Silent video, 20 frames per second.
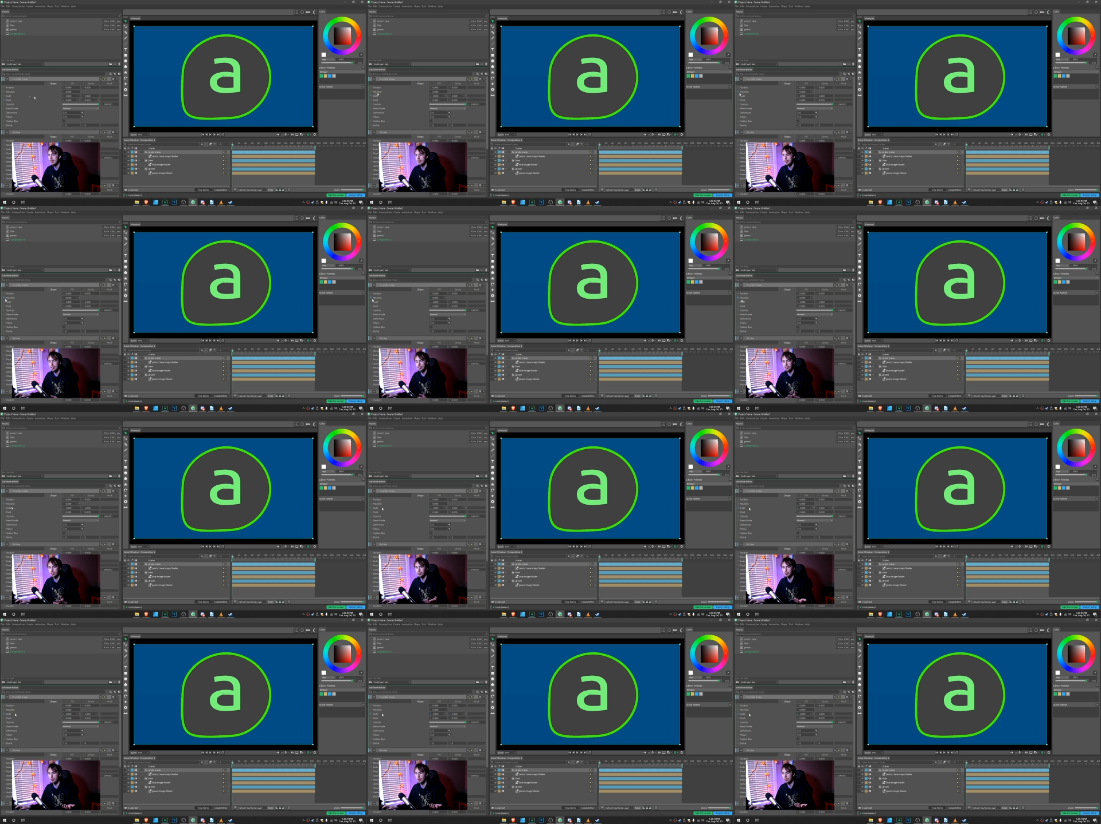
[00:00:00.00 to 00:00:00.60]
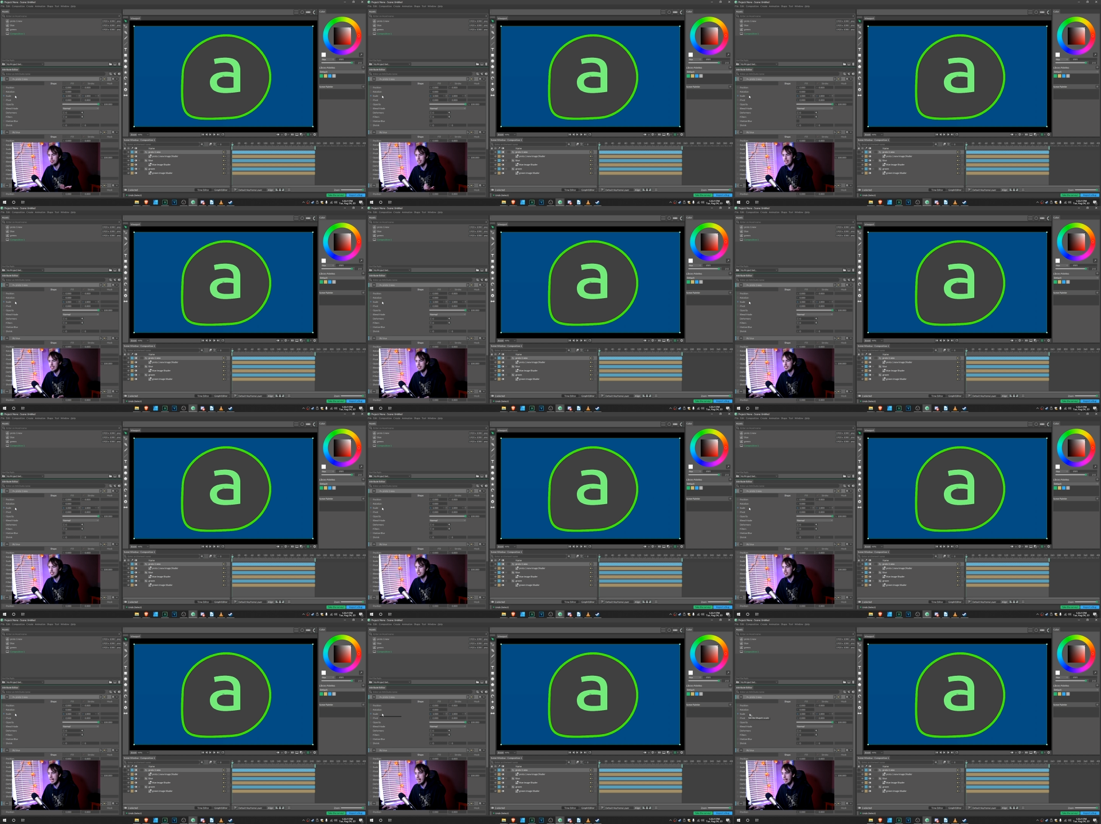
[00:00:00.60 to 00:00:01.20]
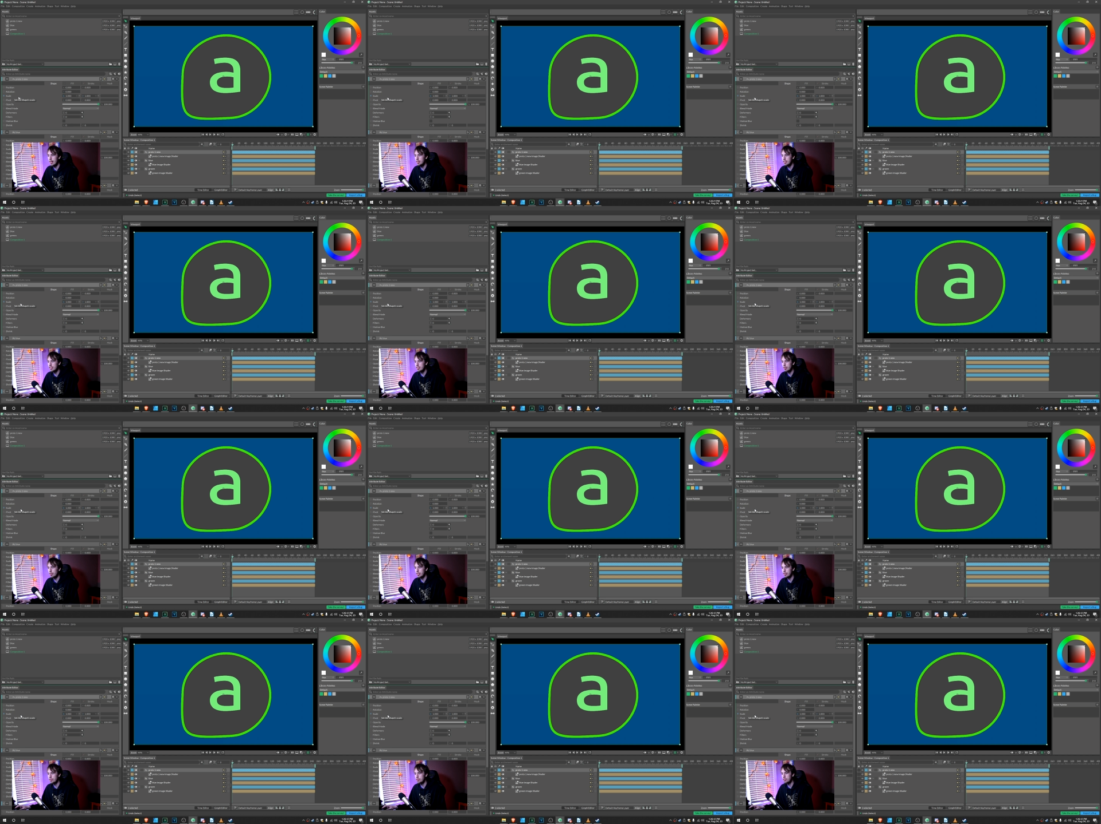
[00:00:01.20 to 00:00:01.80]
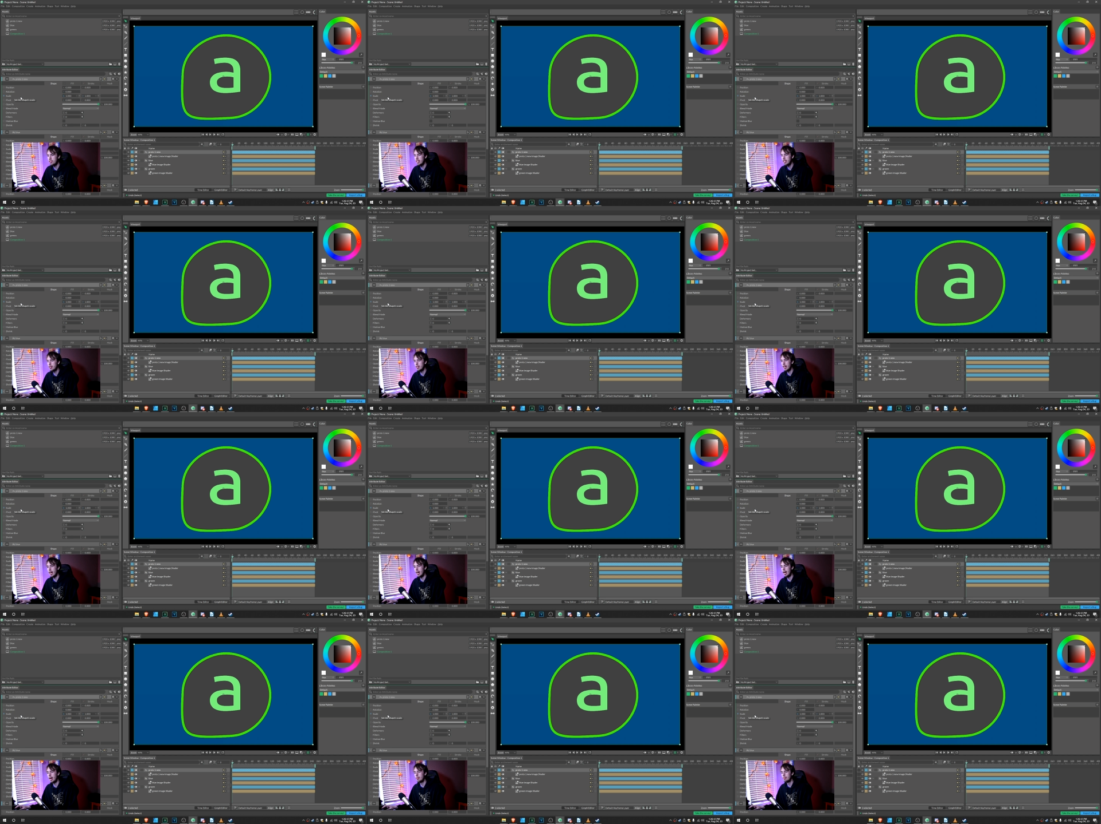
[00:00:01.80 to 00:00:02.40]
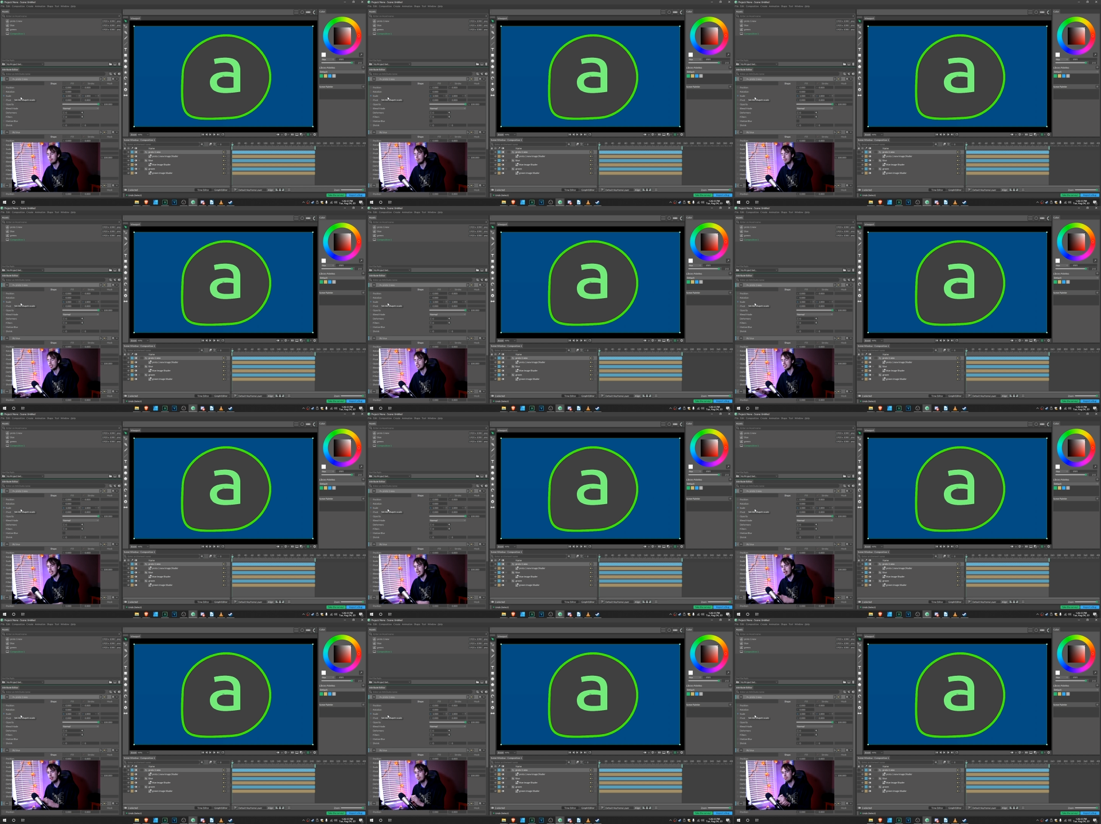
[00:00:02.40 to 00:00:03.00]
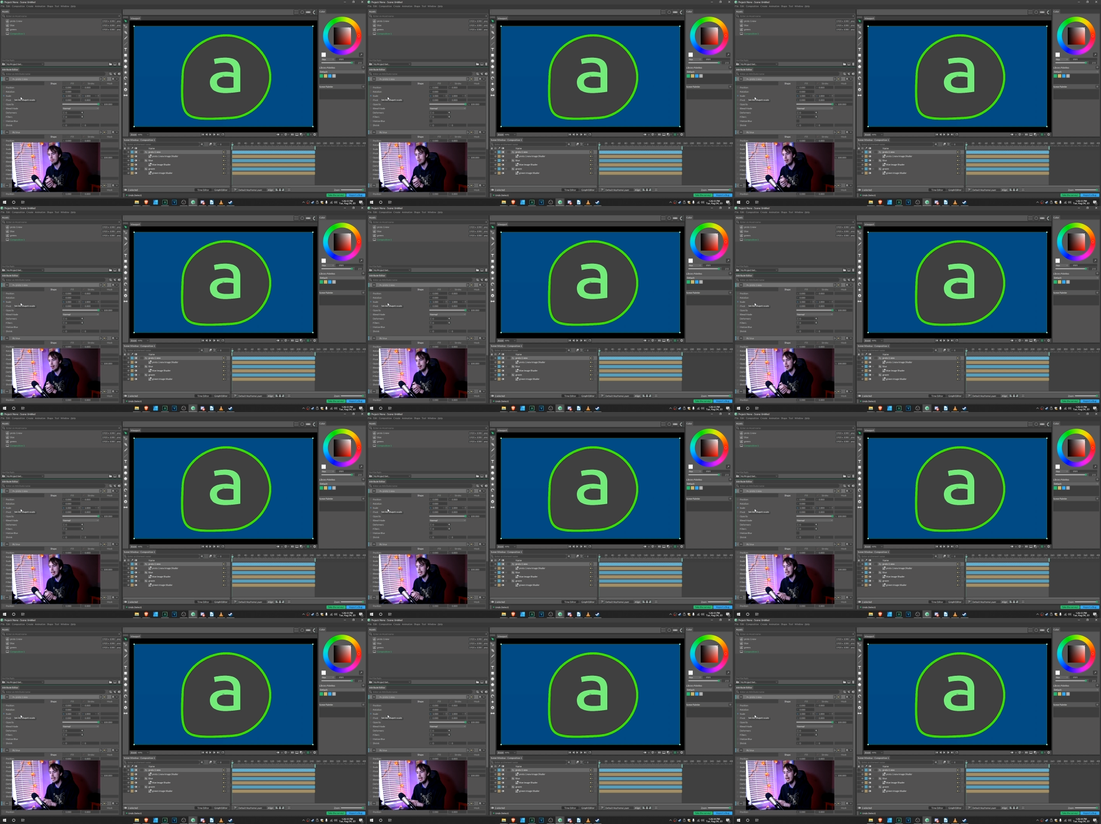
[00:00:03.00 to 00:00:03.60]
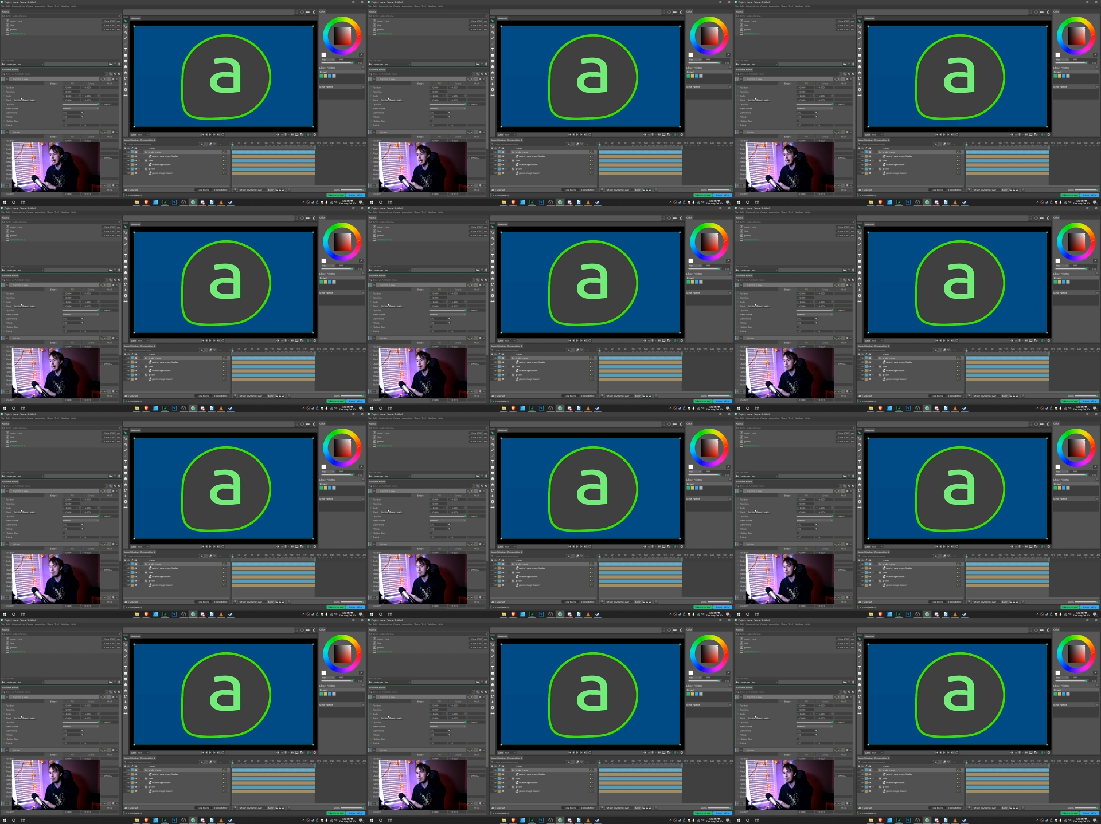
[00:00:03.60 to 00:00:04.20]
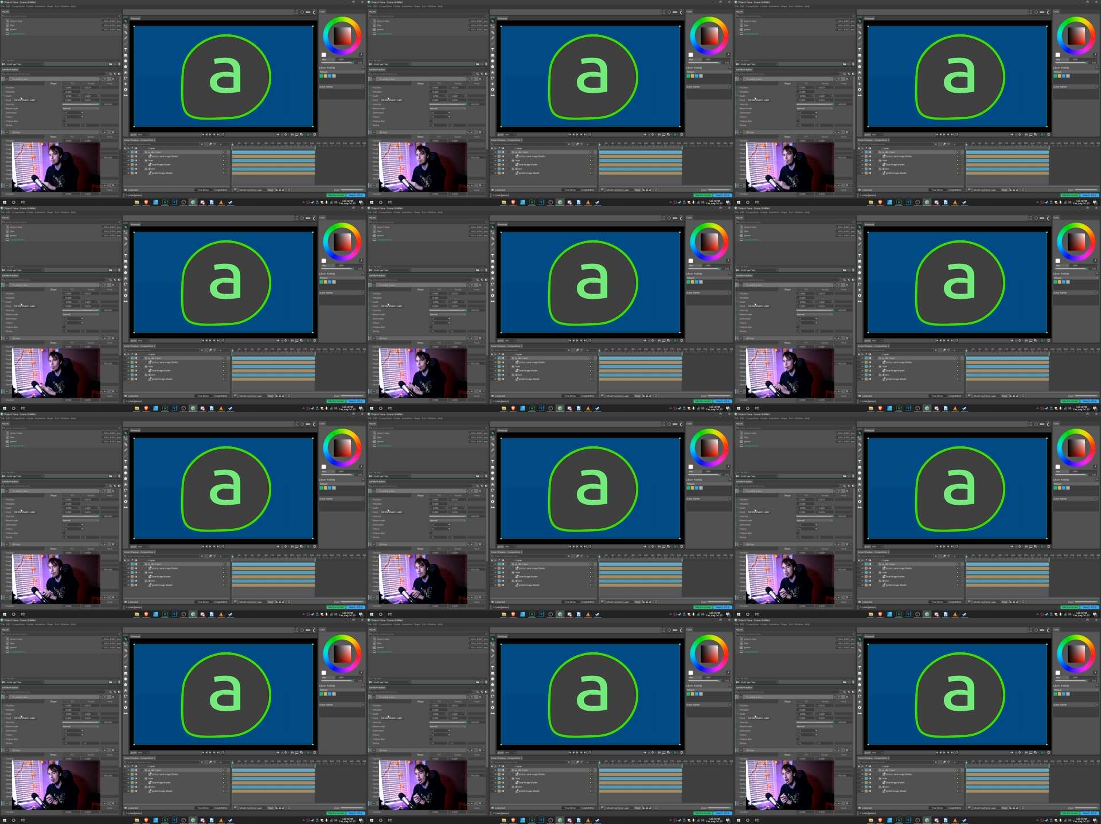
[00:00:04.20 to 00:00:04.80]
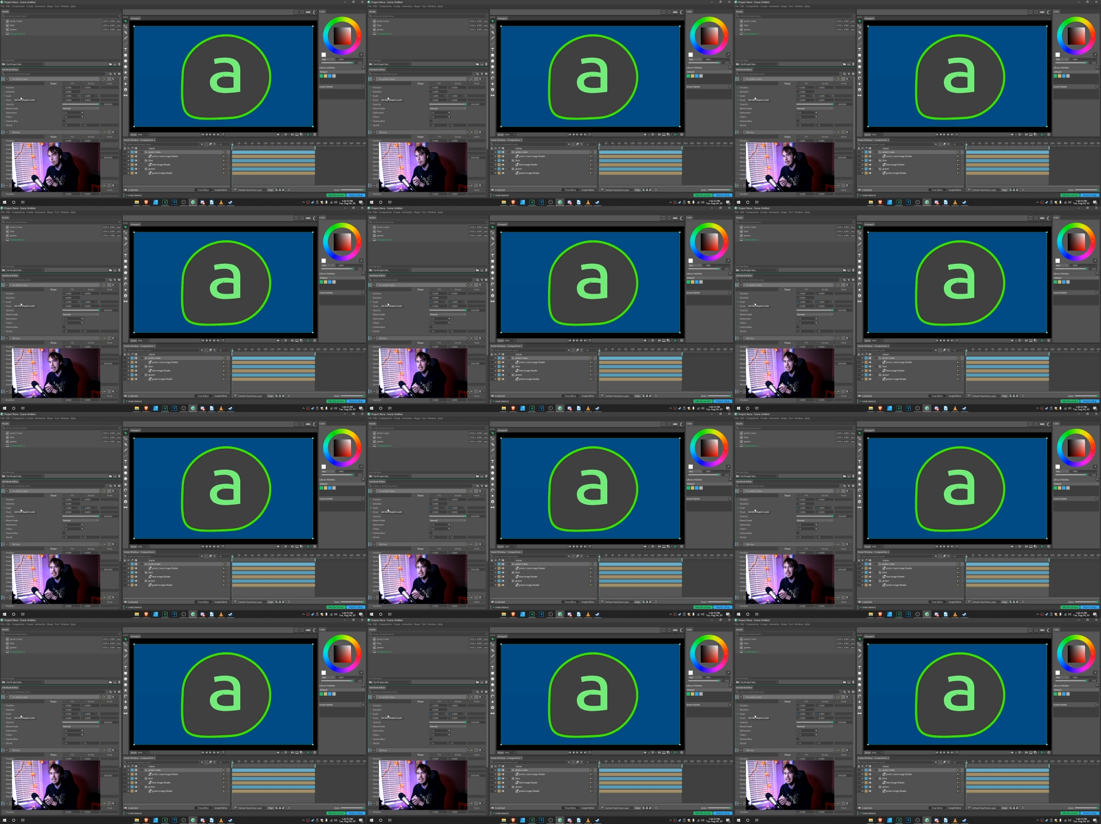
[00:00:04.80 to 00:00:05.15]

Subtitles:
(no speaker visible)